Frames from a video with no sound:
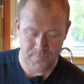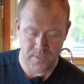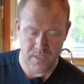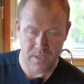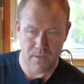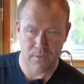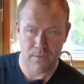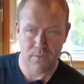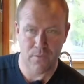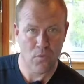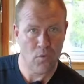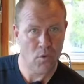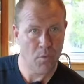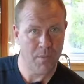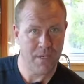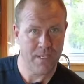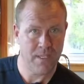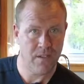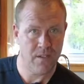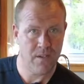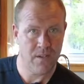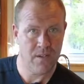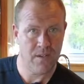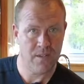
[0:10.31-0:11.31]
for my
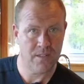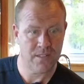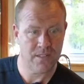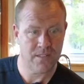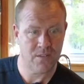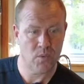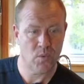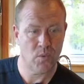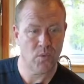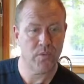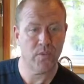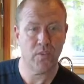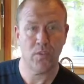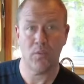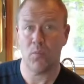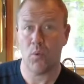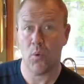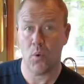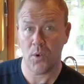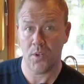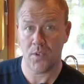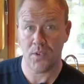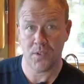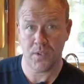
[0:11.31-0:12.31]
dogs or for
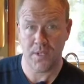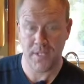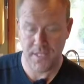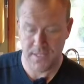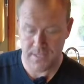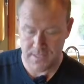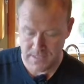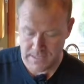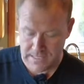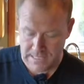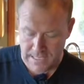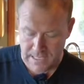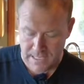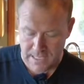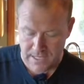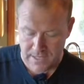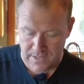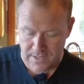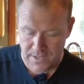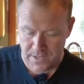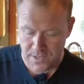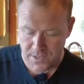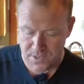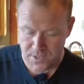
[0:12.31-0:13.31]
board and trains.
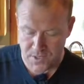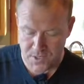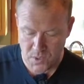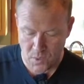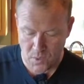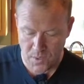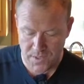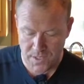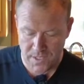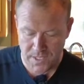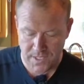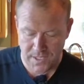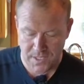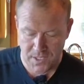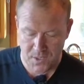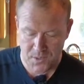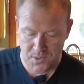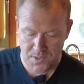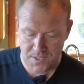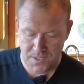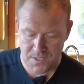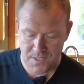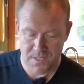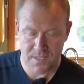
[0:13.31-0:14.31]
There's a toy that I use.
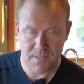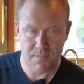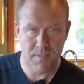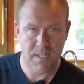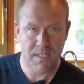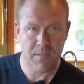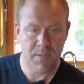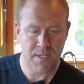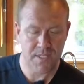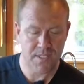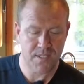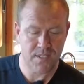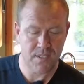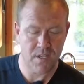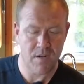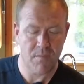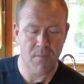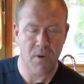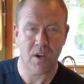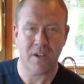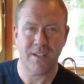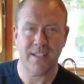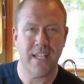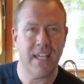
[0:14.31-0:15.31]
It's made by
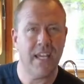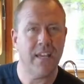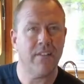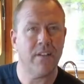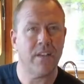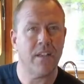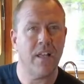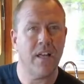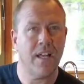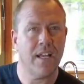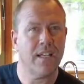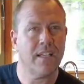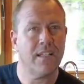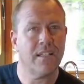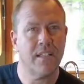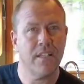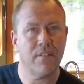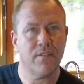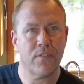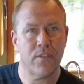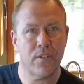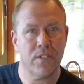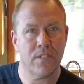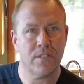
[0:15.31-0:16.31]
Starmark. They have a lot of
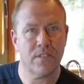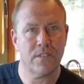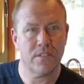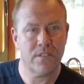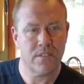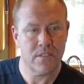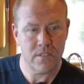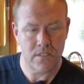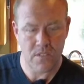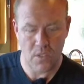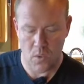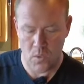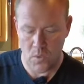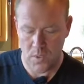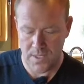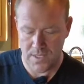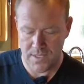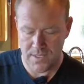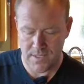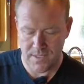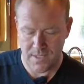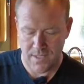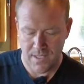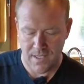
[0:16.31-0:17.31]
different
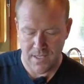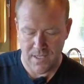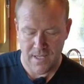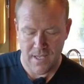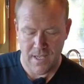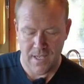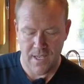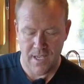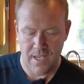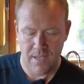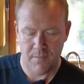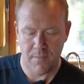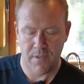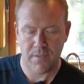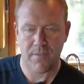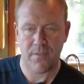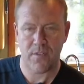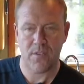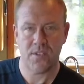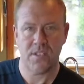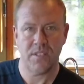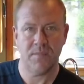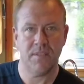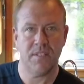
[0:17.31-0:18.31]
toys, but for
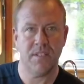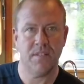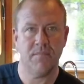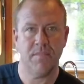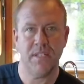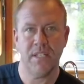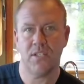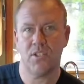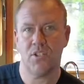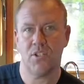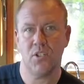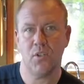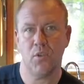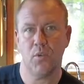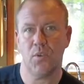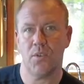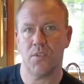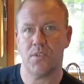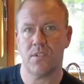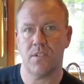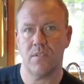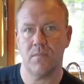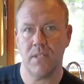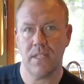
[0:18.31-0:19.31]
some of the big
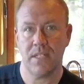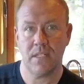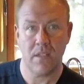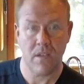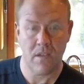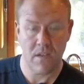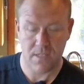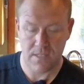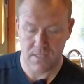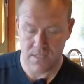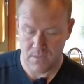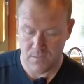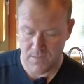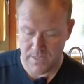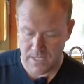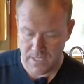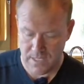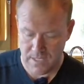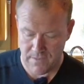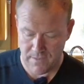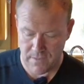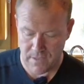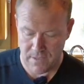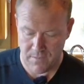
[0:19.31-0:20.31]
chewers or the big dogs that we
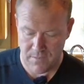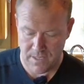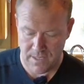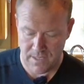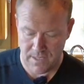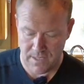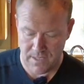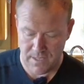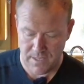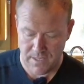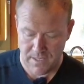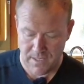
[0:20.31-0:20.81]
have come in,